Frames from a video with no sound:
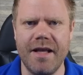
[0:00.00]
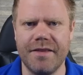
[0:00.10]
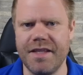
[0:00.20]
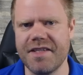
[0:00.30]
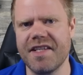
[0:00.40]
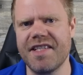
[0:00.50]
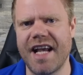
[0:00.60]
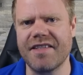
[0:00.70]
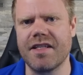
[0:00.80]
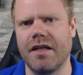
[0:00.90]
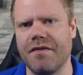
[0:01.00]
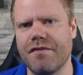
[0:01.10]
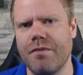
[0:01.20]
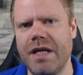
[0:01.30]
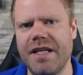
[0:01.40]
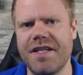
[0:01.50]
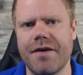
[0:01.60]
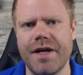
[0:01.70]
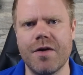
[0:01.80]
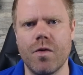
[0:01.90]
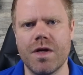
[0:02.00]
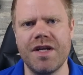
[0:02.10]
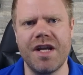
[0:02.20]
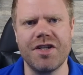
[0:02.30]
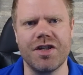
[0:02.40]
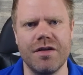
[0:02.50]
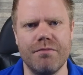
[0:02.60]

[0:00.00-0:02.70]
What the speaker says: This is excellent for military coordination,